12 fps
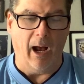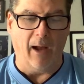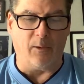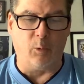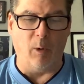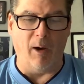
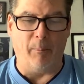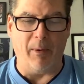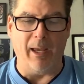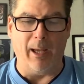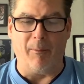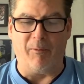12
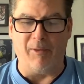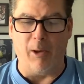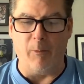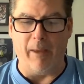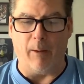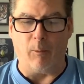p.m. Flow
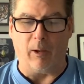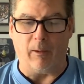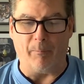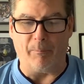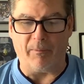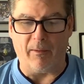
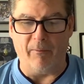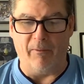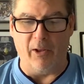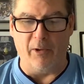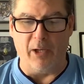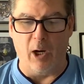Network,
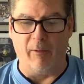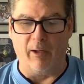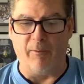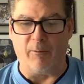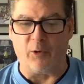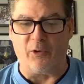Villanova
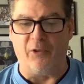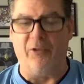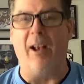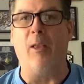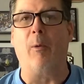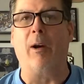versus
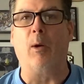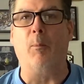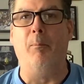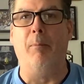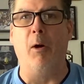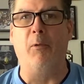Delaware.
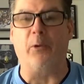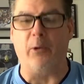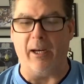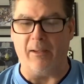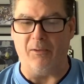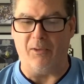Both are
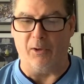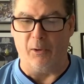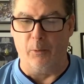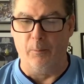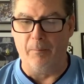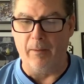8-2.